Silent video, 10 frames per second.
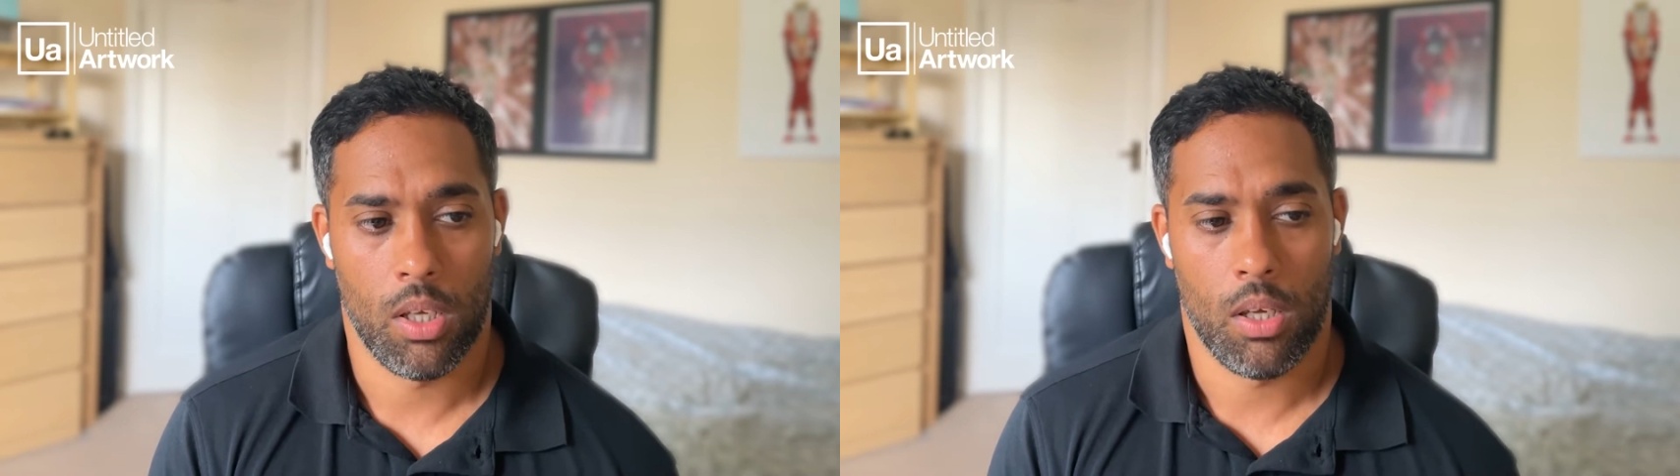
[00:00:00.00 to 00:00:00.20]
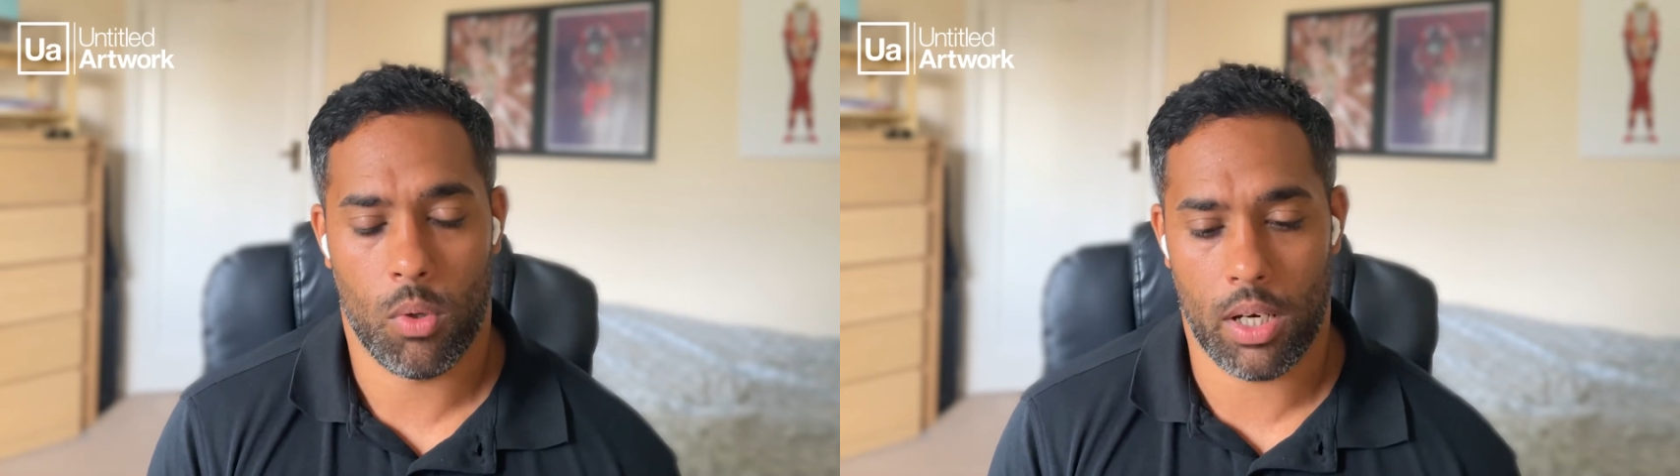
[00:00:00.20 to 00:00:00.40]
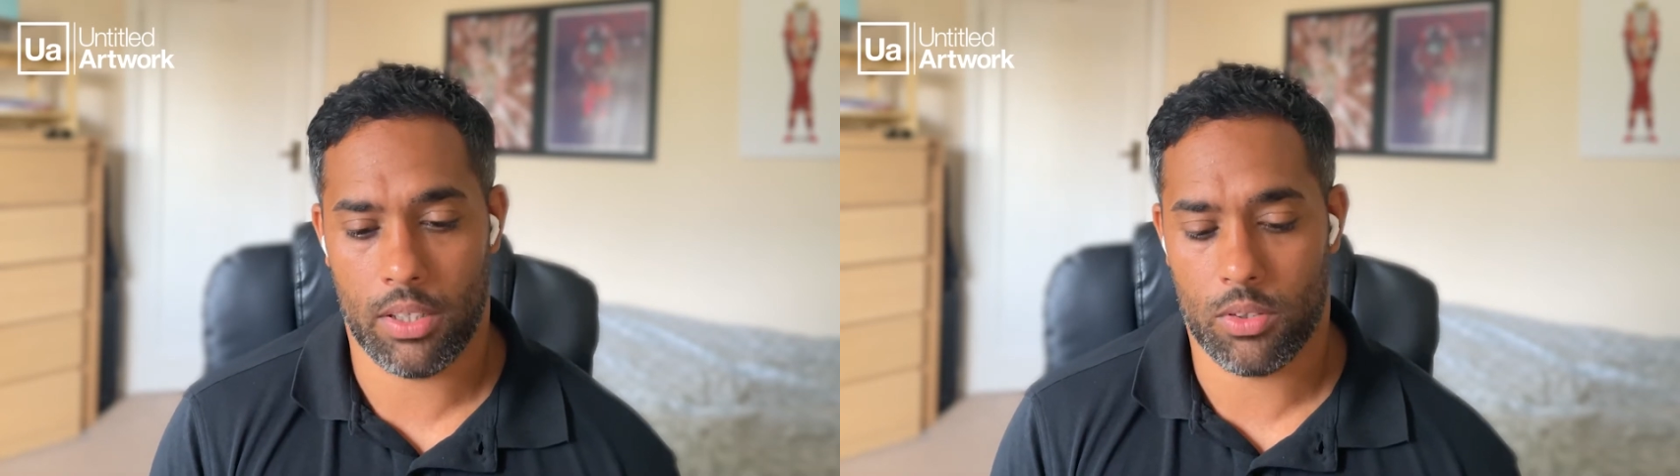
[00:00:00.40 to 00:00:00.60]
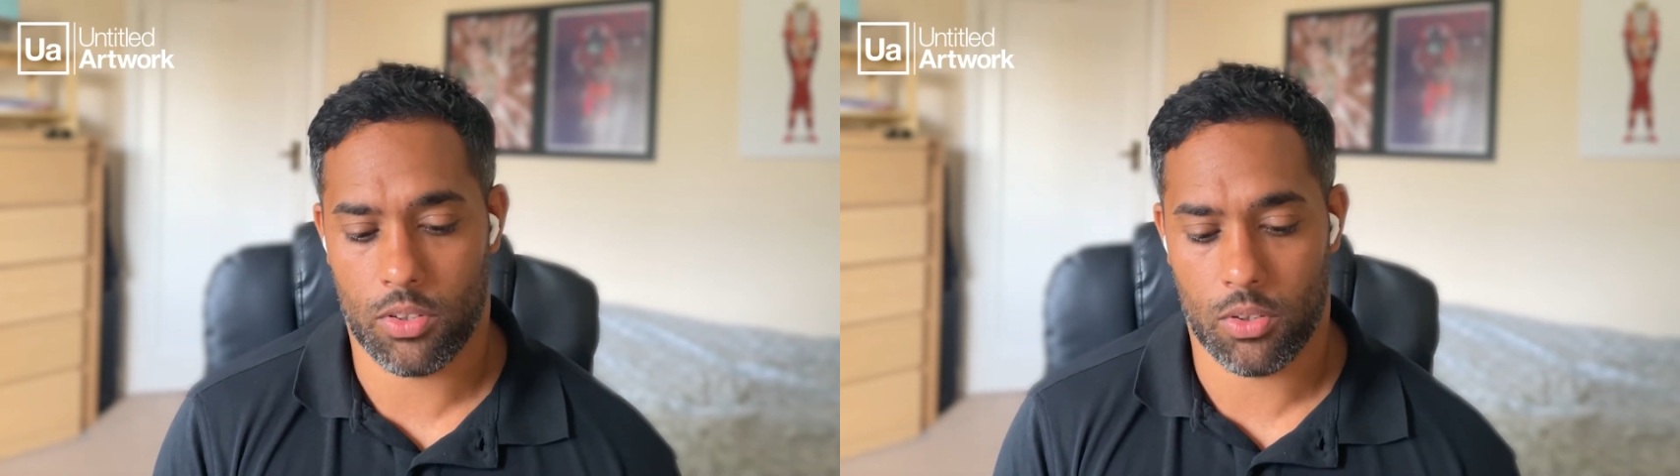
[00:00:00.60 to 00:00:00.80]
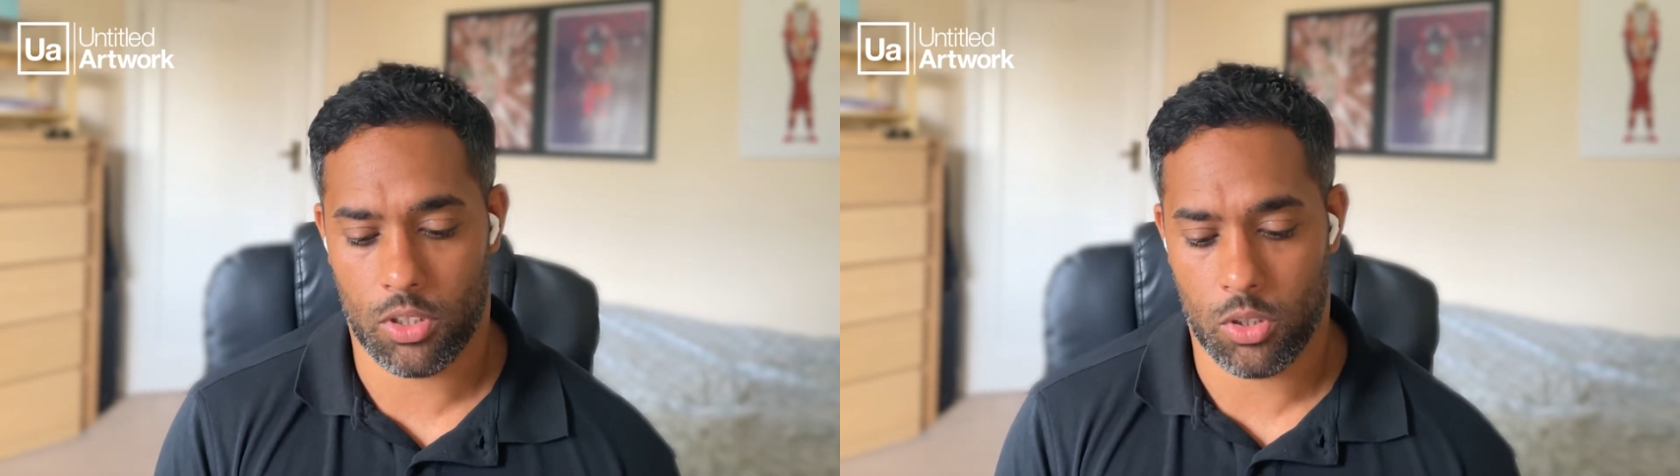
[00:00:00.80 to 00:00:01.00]
What I used to do
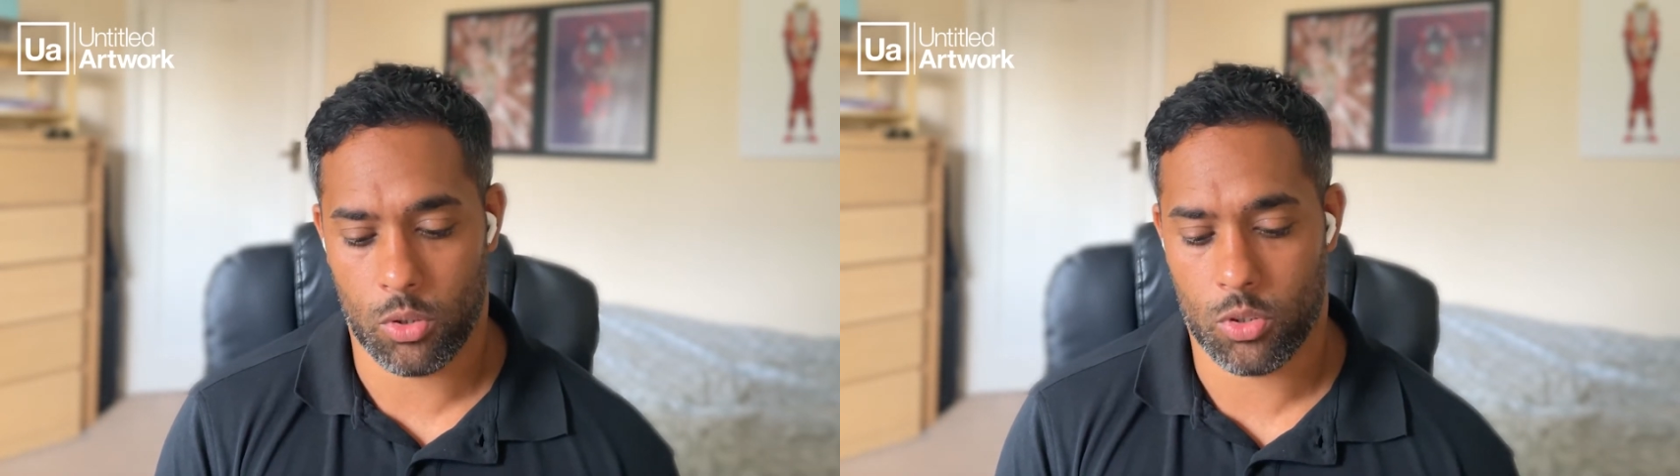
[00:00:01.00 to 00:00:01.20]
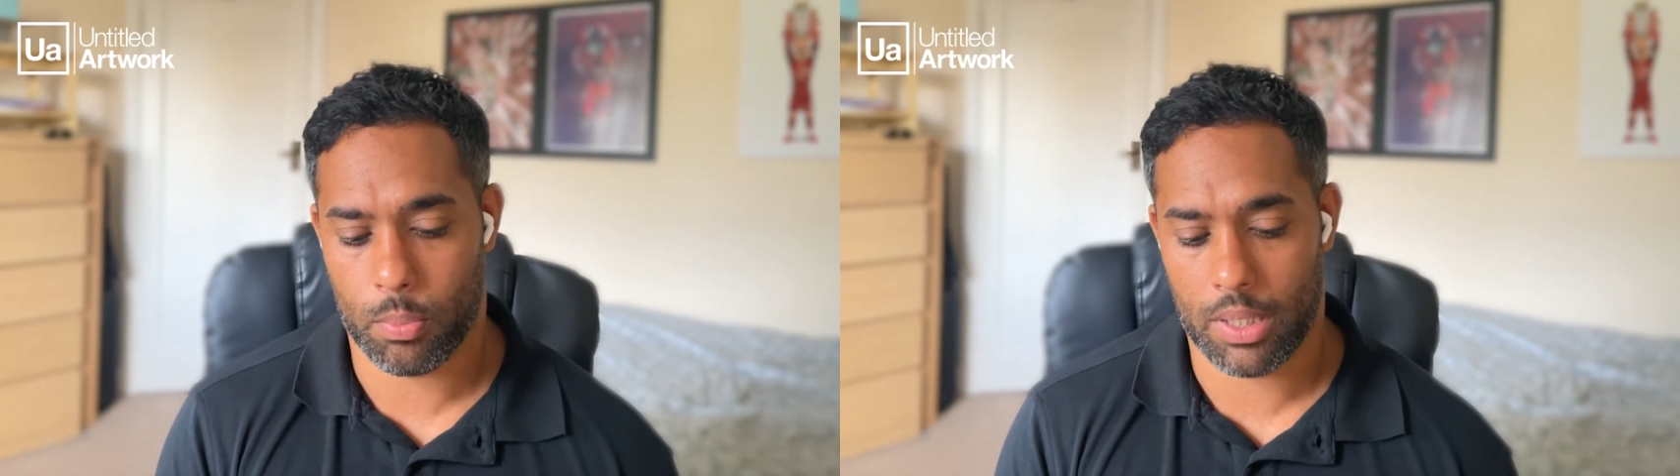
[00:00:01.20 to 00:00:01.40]
is you used to be